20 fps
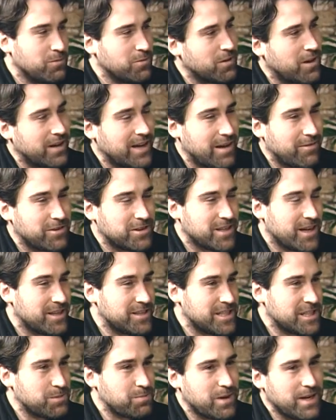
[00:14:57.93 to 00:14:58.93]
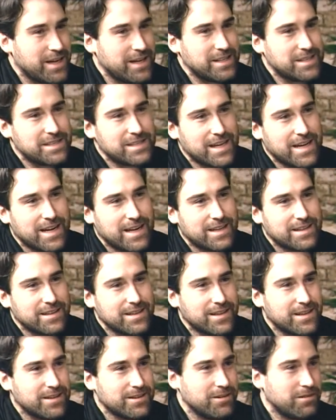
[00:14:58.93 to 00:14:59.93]
on advertising space, and
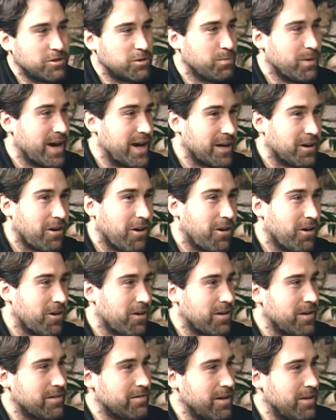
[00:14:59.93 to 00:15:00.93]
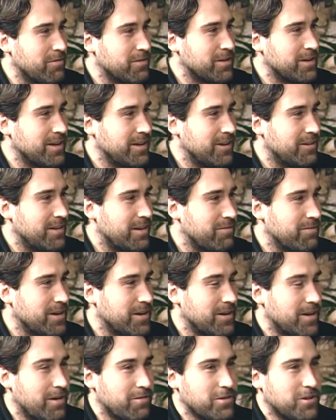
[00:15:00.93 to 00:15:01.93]
you have to buy a car every
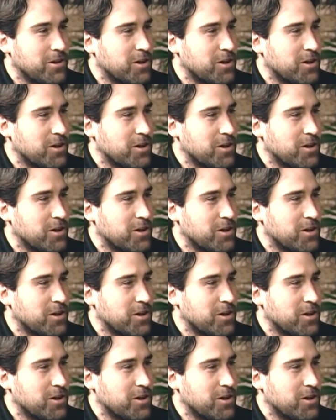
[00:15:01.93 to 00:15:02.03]
the